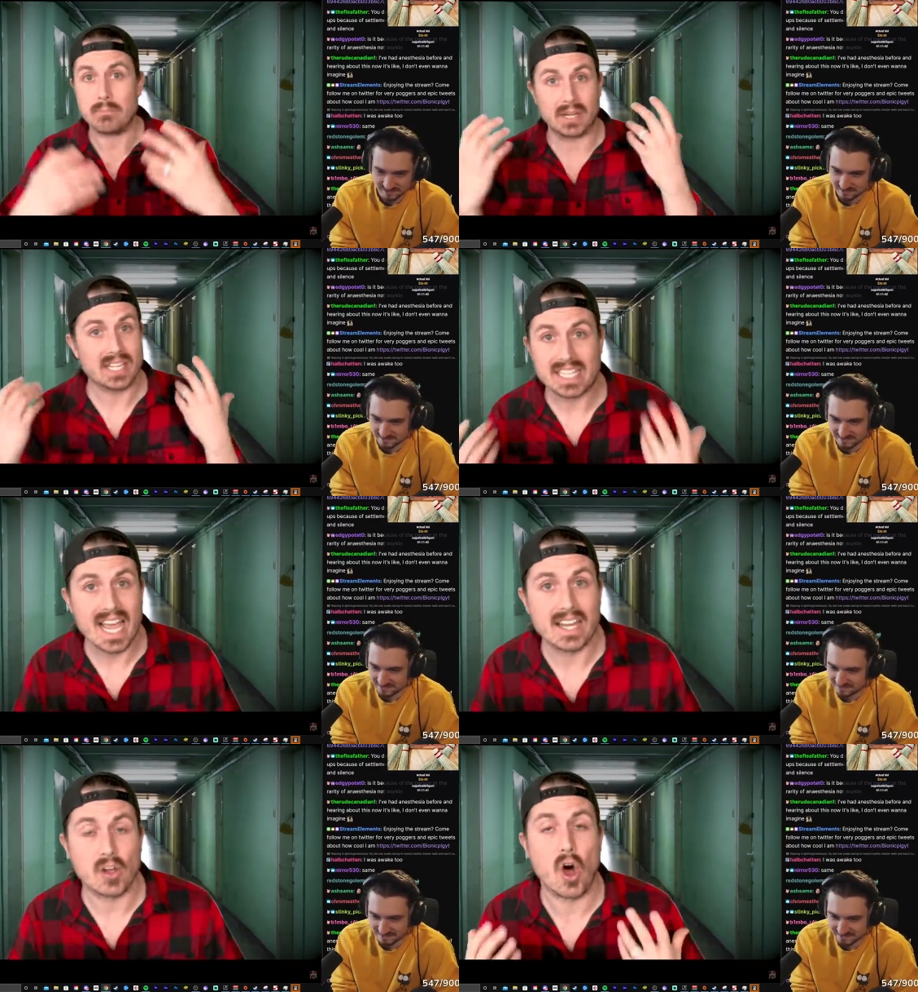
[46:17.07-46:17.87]
Speaker 1: but
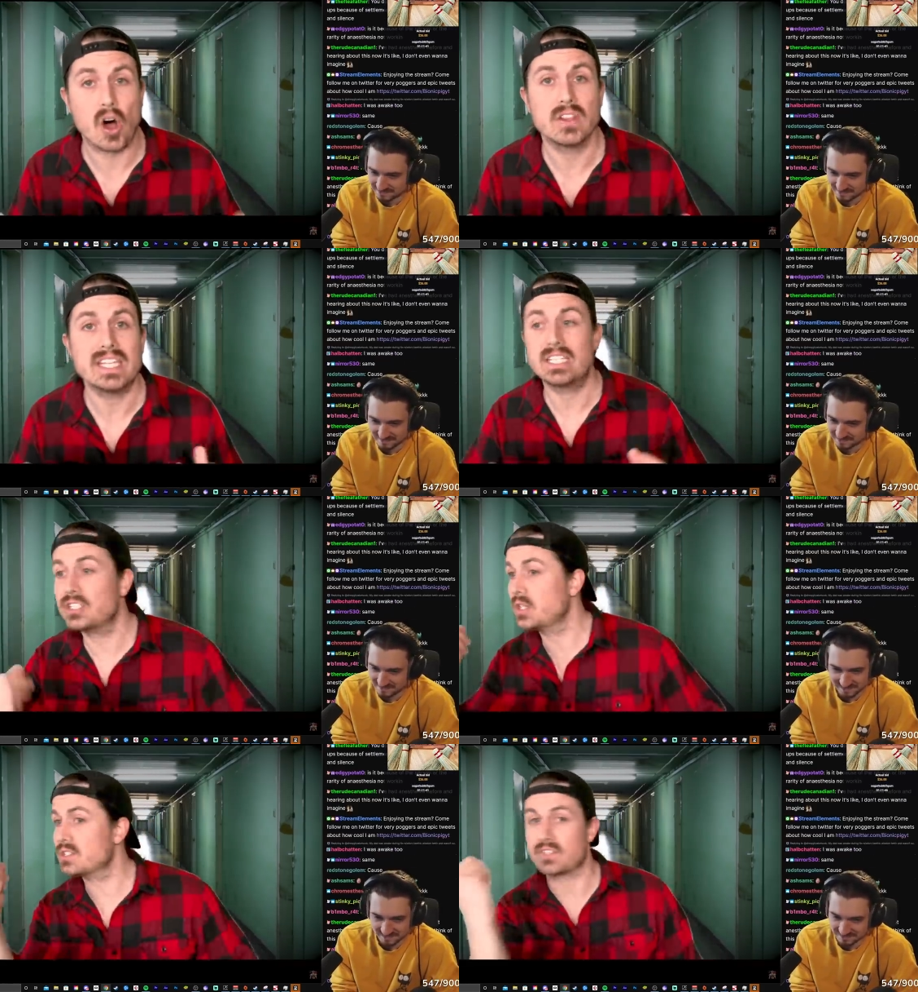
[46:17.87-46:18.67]
again, all he
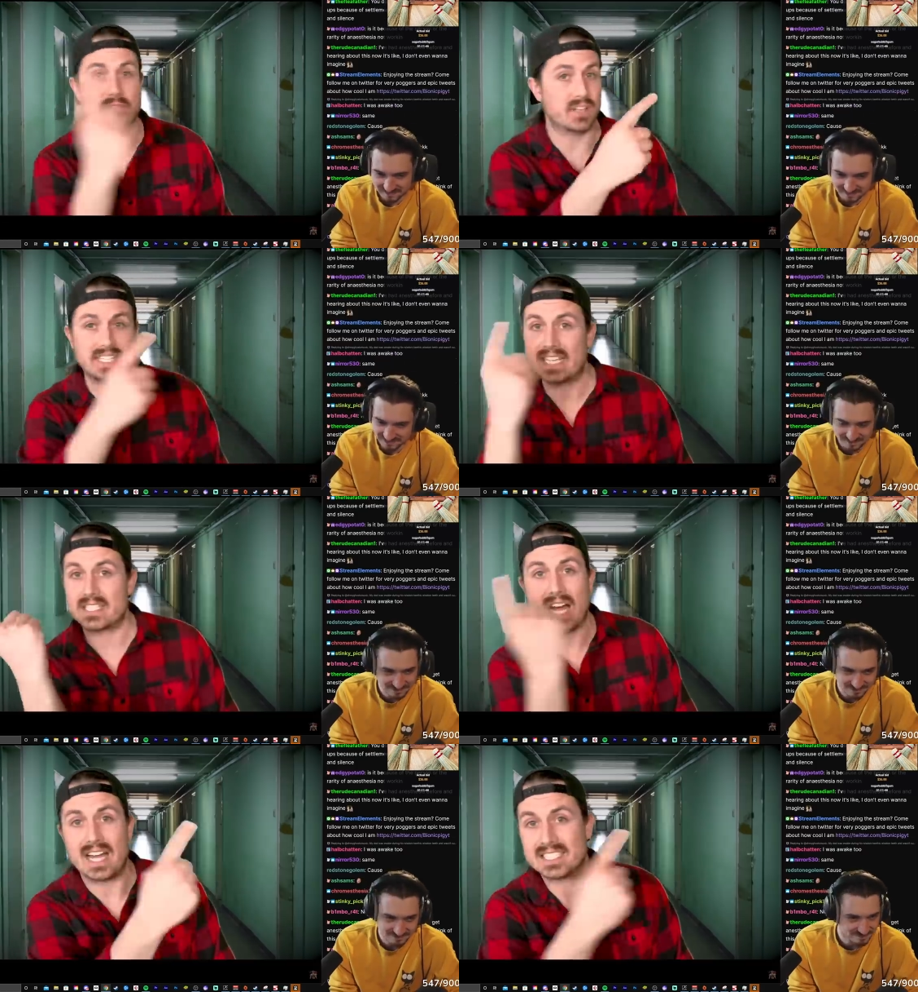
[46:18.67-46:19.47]
can do is flick
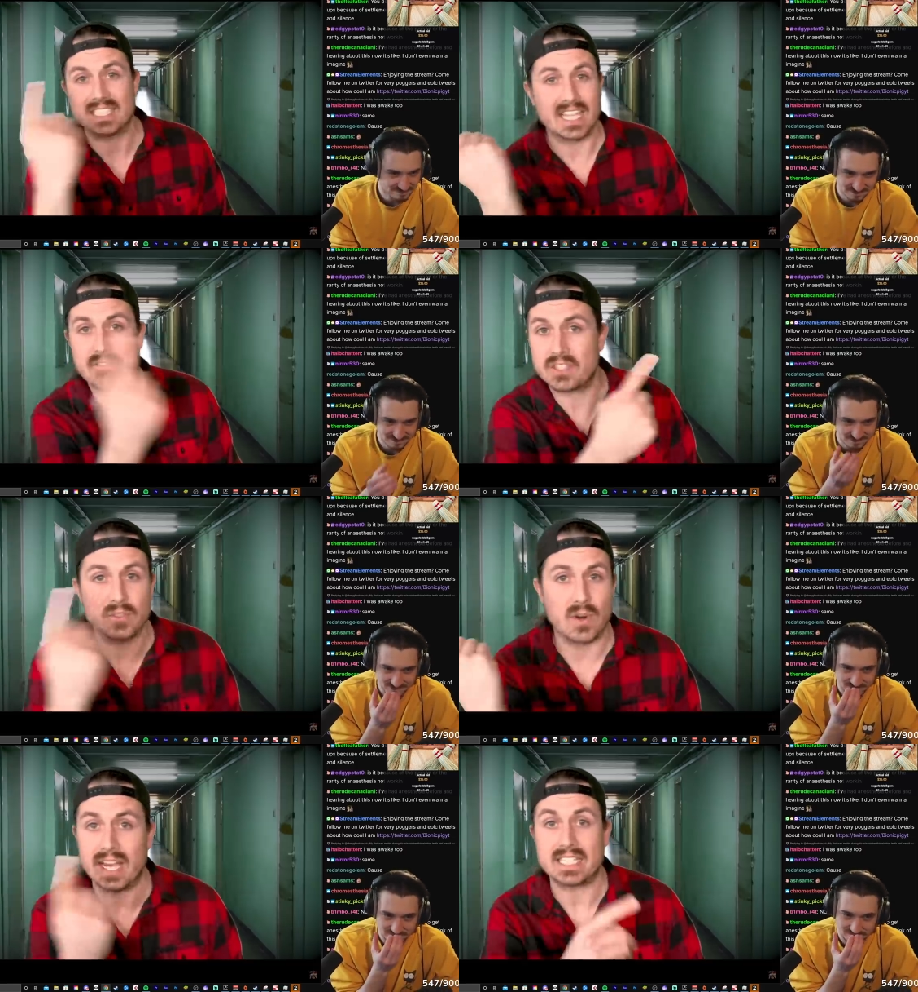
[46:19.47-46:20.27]
his eyes
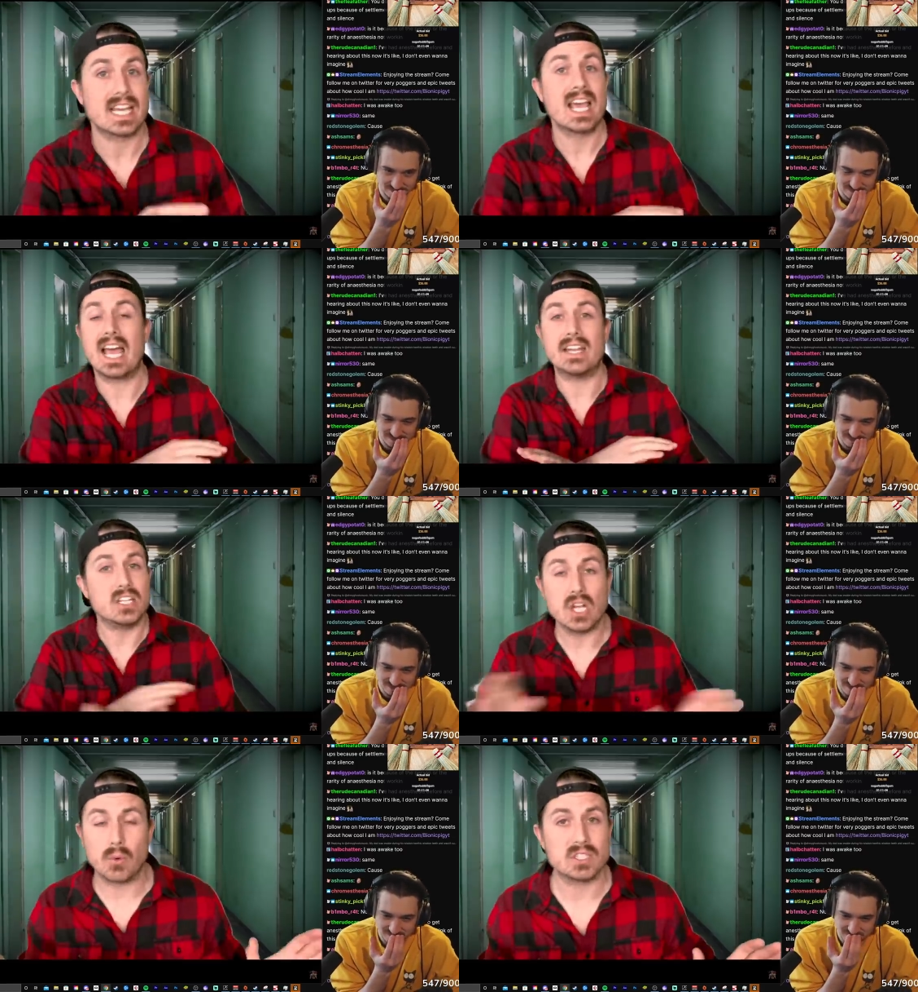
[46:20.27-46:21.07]
left and right,
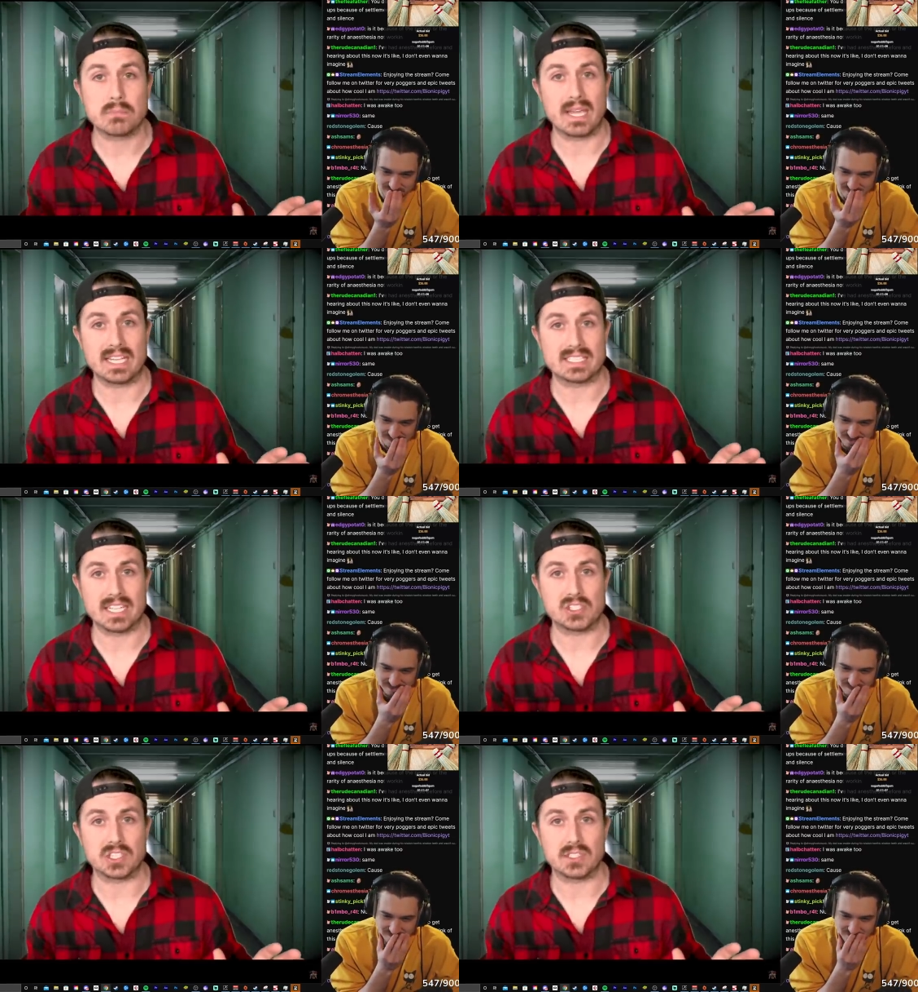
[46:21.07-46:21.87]
and no one's paying
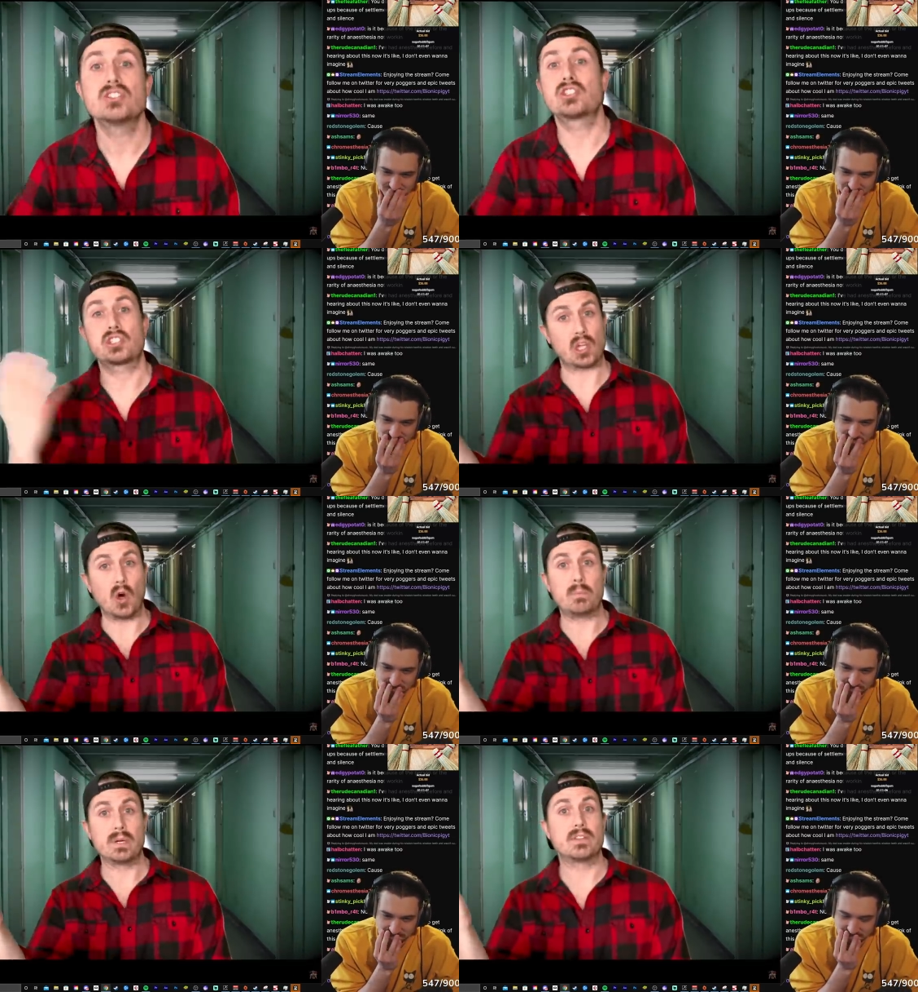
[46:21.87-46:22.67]
attention.
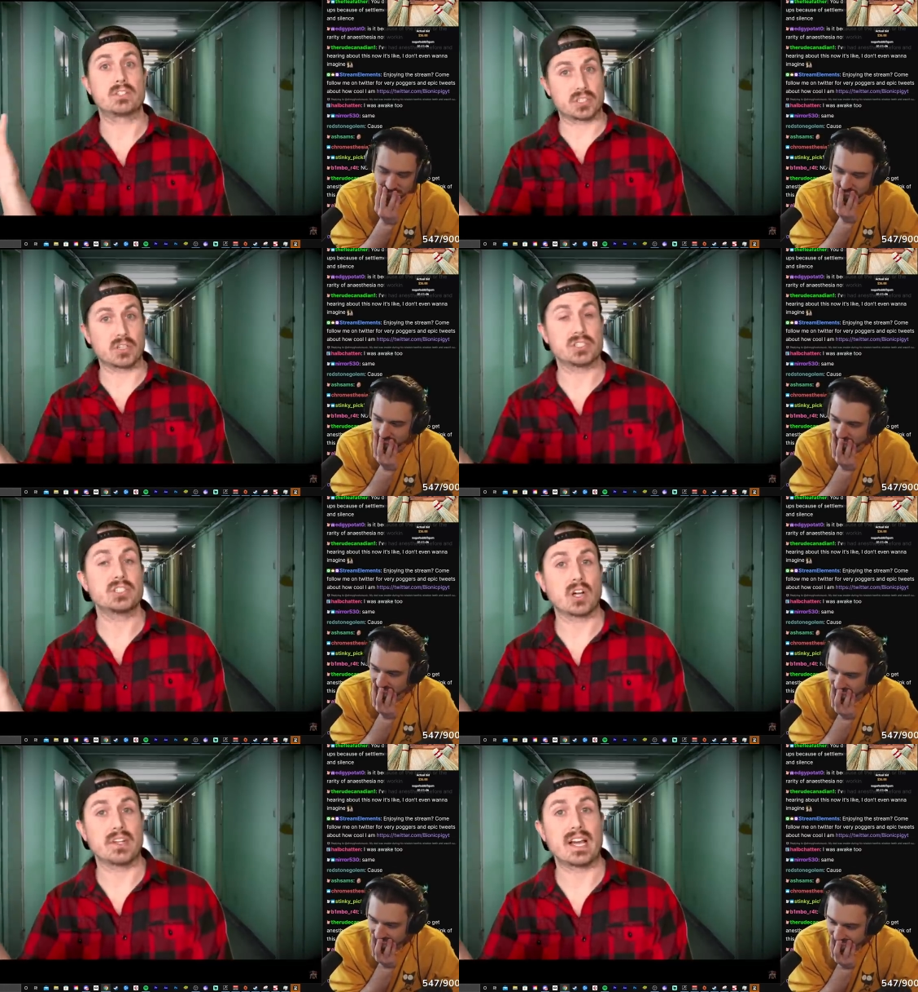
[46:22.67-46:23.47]
Scope, the
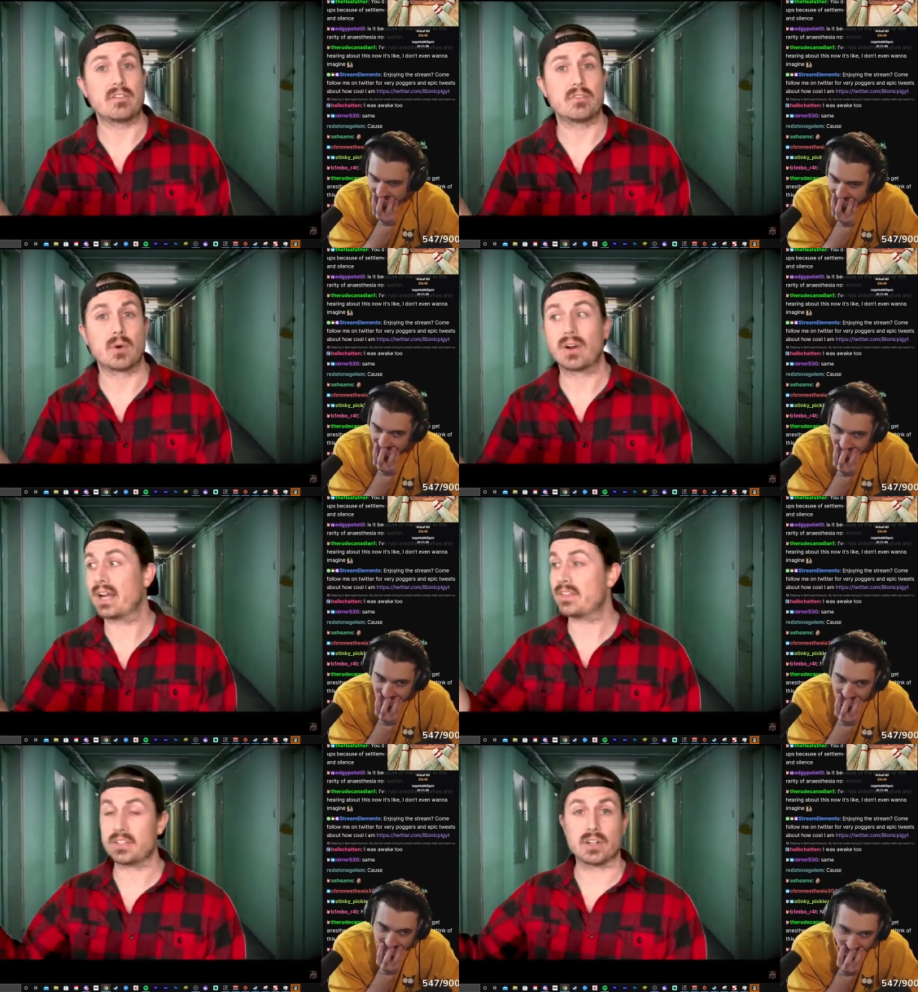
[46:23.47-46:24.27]
surgeon called out
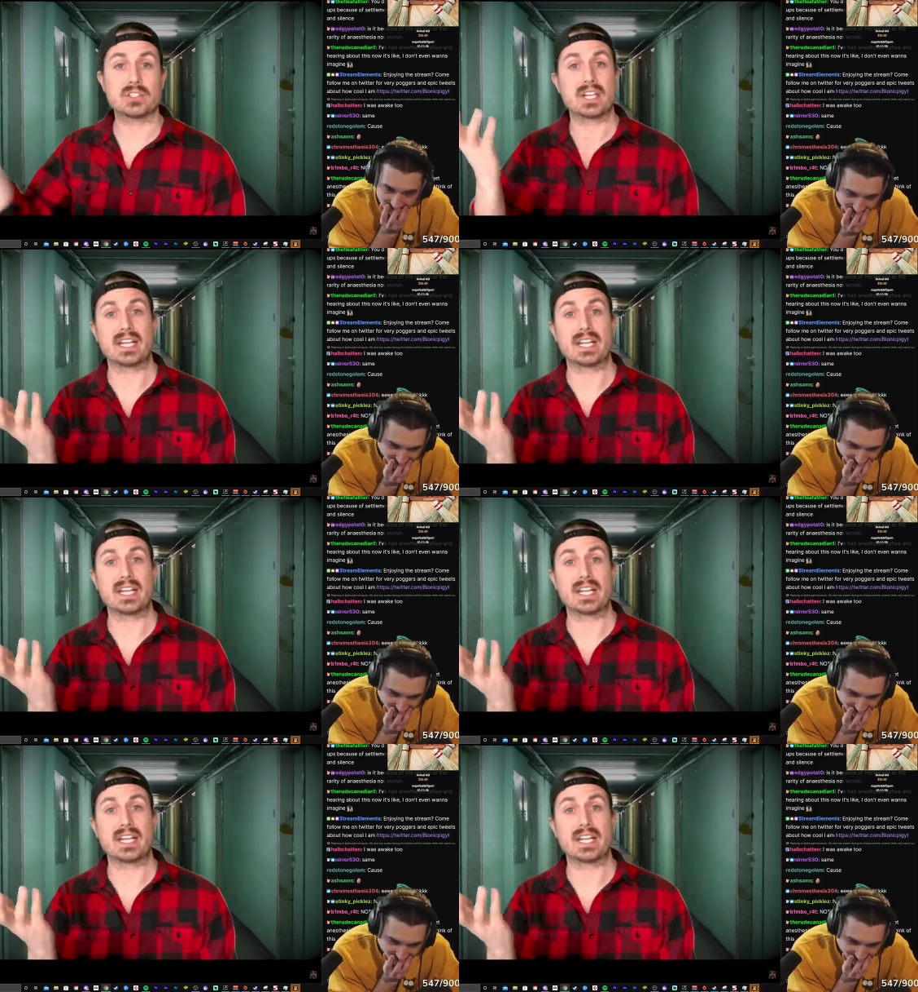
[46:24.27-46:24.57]
for, and the nurse